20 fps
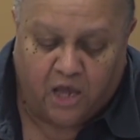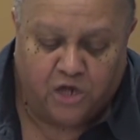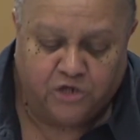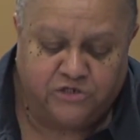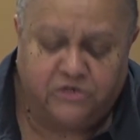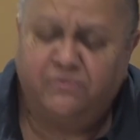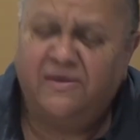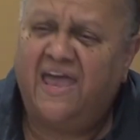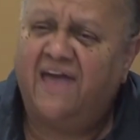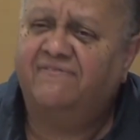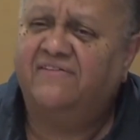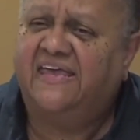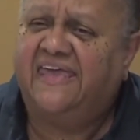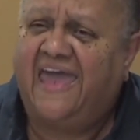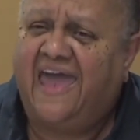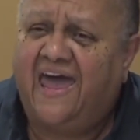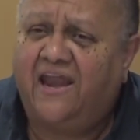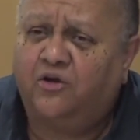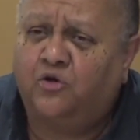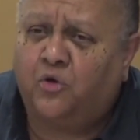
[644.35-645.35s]
Do we have a
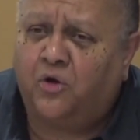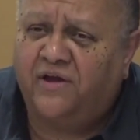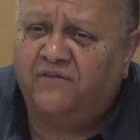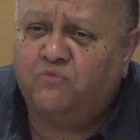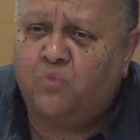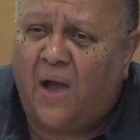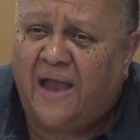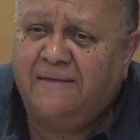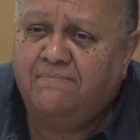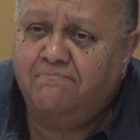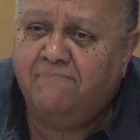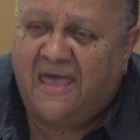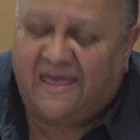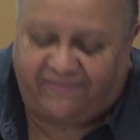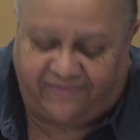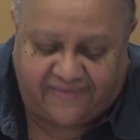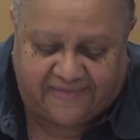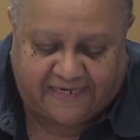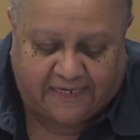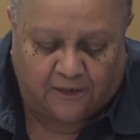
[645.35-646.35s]
category of white
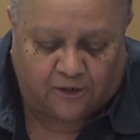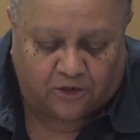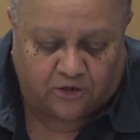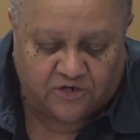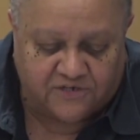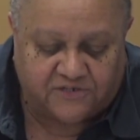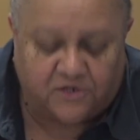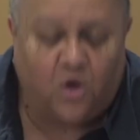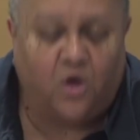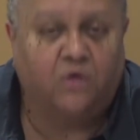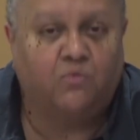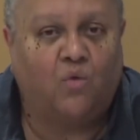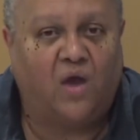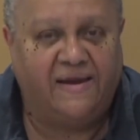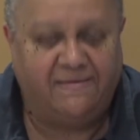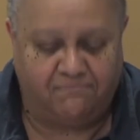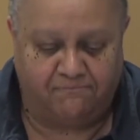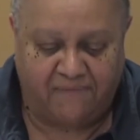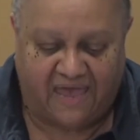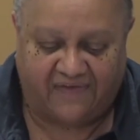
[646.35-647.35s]
meth dealers on
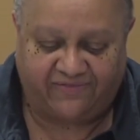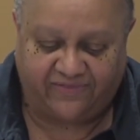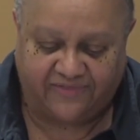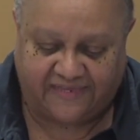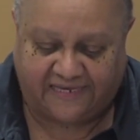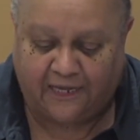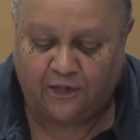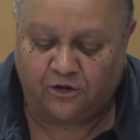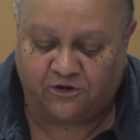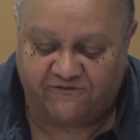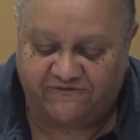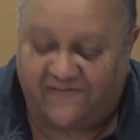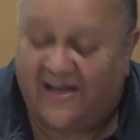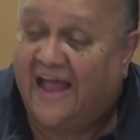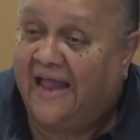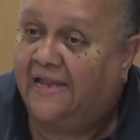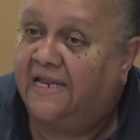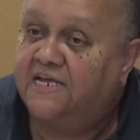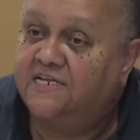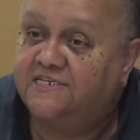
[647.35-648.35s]
white meth dealer
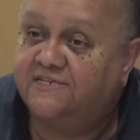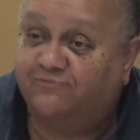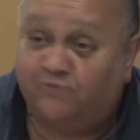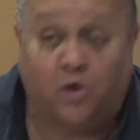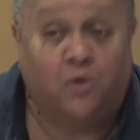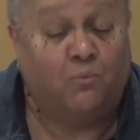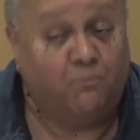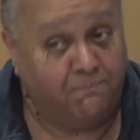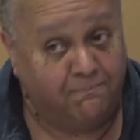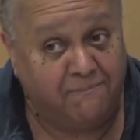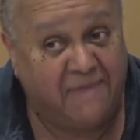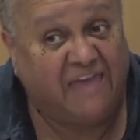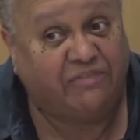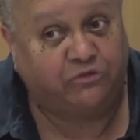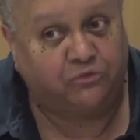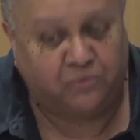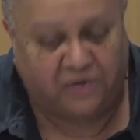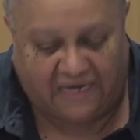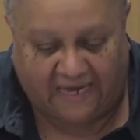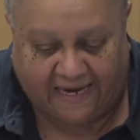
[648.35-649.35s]
violence for
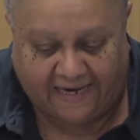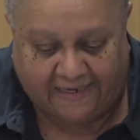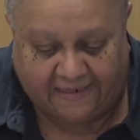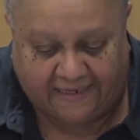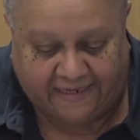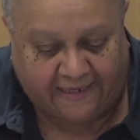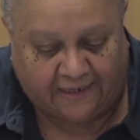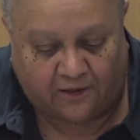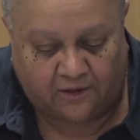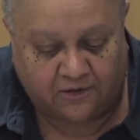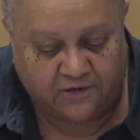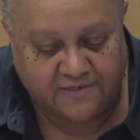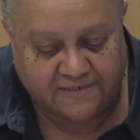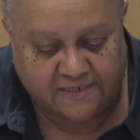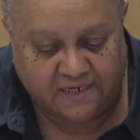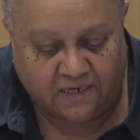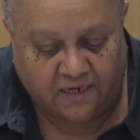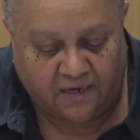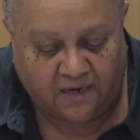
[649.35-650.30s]
meth-related killers?